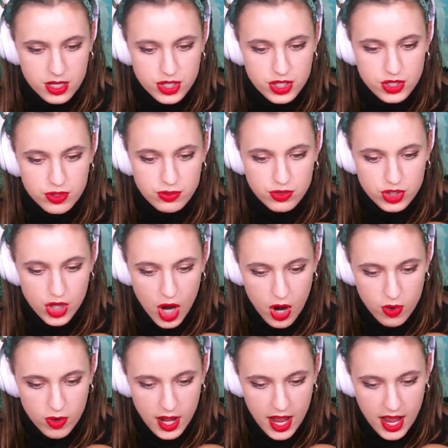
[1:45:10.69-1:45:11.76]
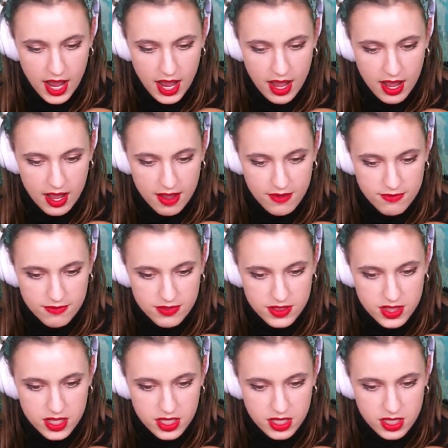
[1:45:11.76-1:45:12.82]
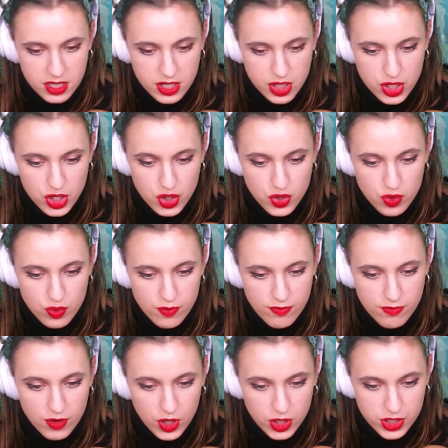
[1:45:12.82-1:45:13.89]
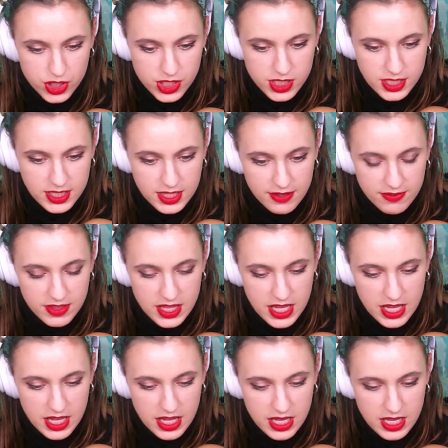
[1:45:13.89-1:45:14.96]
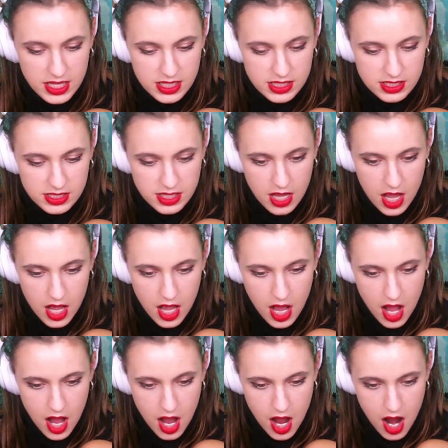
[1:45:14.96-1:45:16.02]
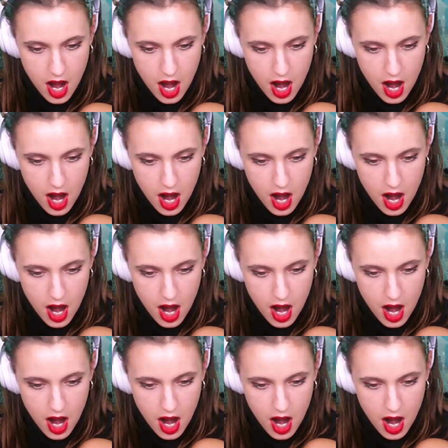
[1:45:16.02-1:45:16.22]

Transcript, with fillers: You don't have the new versions of these? Oh.